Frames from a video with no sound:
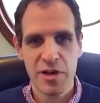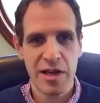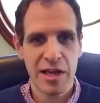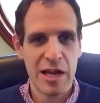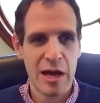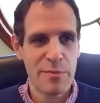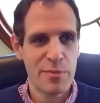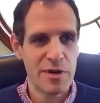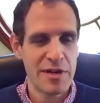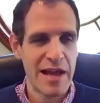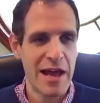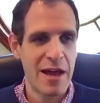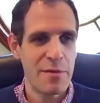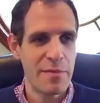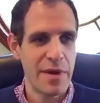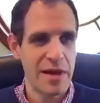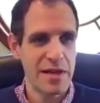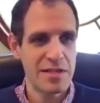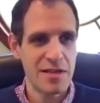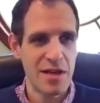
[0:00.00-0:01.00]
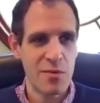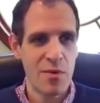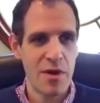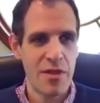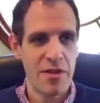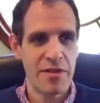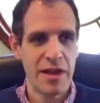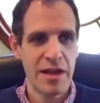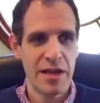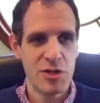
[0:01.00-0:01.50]
it up or down based on
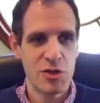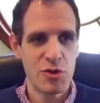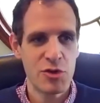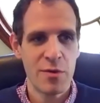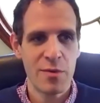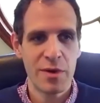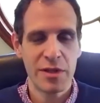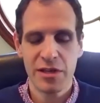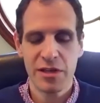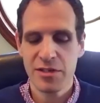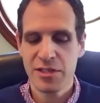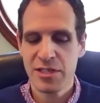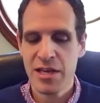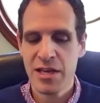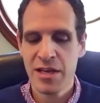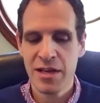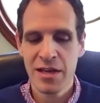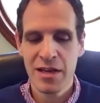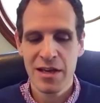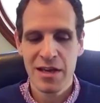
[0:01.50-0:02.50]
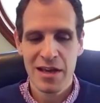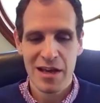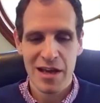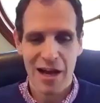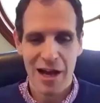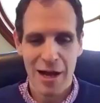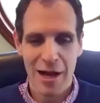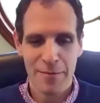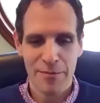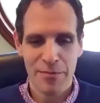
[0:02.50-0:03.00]
whether they enjoy what they're seeing.
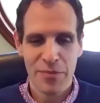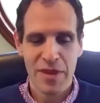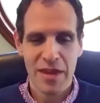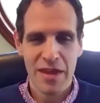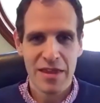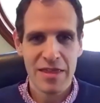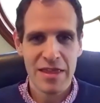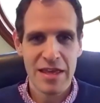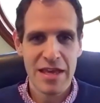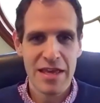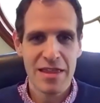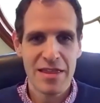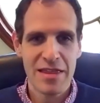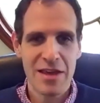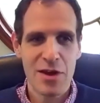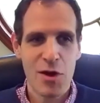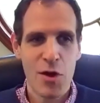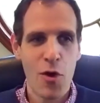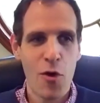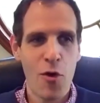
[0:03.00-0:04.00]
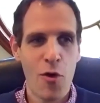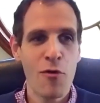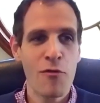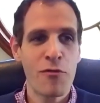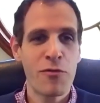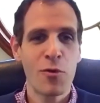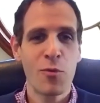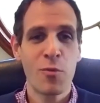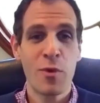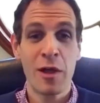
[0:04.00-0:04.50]
The
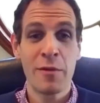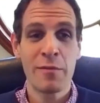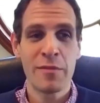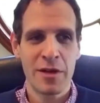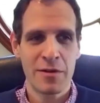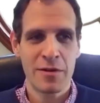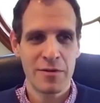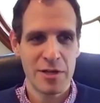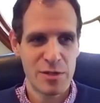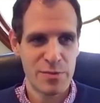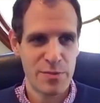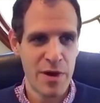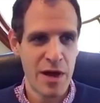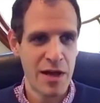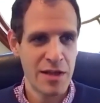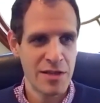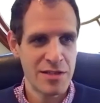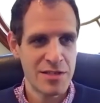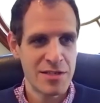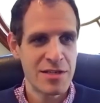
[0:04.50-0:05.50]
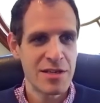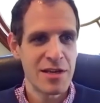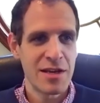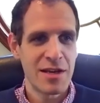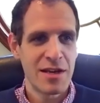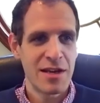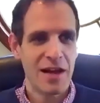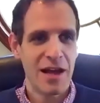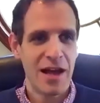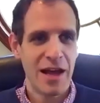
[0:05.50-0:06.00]
overwhelming response
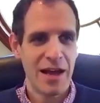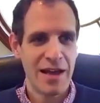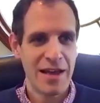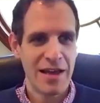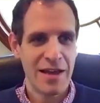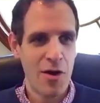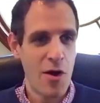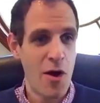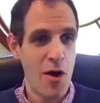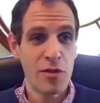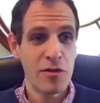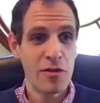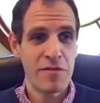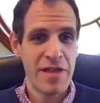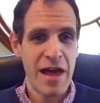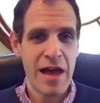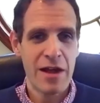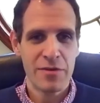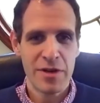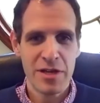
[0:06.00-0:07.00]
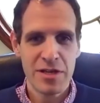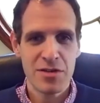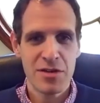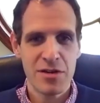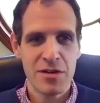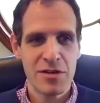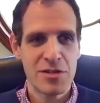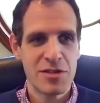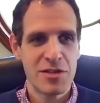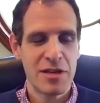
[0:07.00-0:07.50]
in all of that
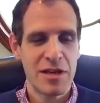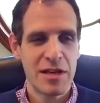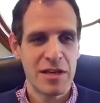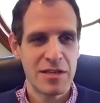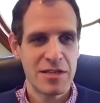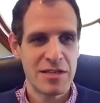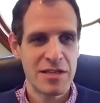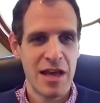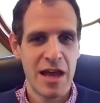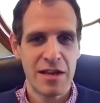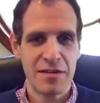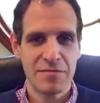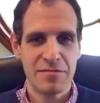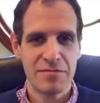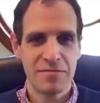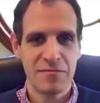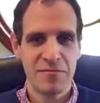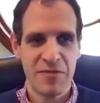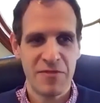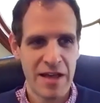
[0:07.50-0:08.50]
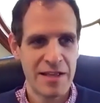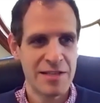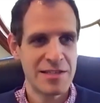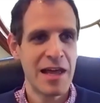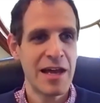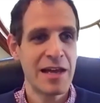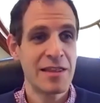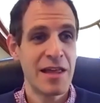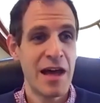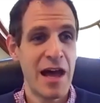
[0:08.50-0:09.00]
research is that fans
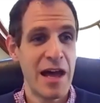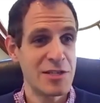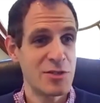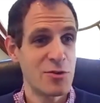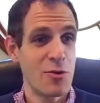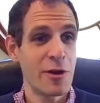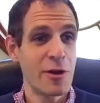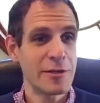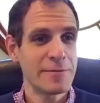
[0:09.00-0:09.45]
like the high score.